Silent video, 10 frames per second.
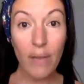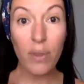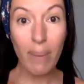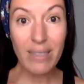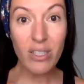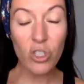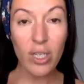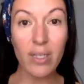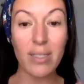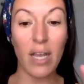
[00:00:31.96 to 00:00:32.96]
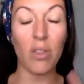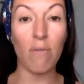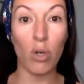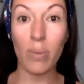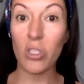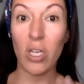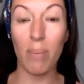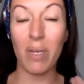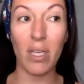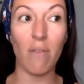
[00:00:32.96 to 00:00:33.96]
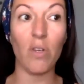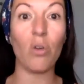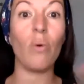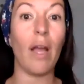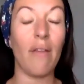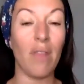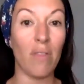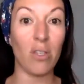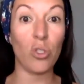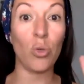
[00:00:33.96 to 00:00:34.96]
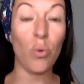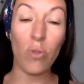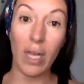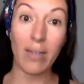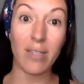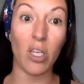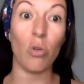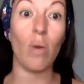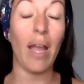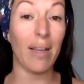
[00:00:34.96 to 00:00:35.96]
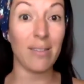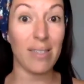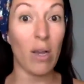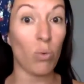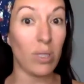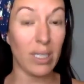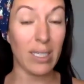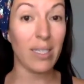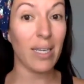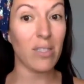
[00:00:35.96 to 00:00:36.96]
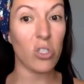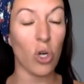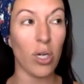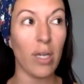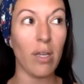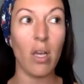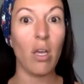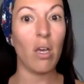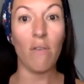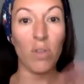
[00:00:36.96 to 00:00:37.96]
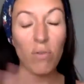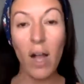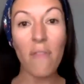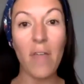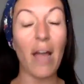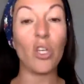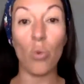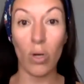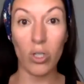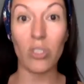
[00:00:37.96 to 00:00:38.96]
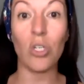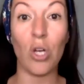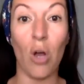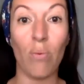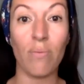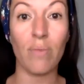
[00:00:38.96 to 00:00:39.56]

the messages and the verbiage that I'm going to give you, and then the two things that you hands down need to get started, if you've got that, you are good to go.